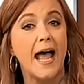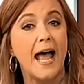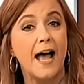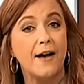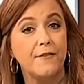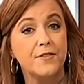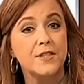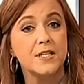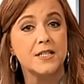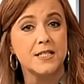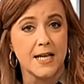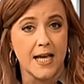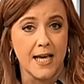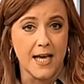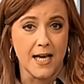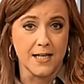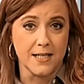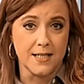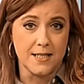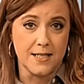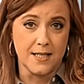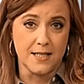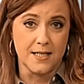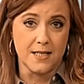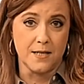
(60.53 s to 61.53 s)
have the
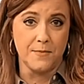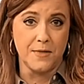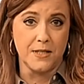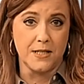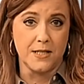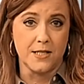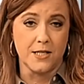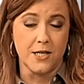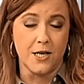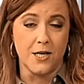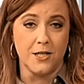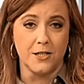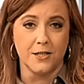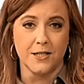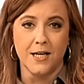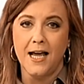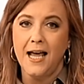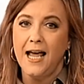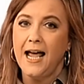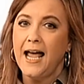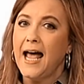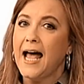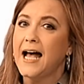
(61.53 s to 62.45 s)
Tayex system installed,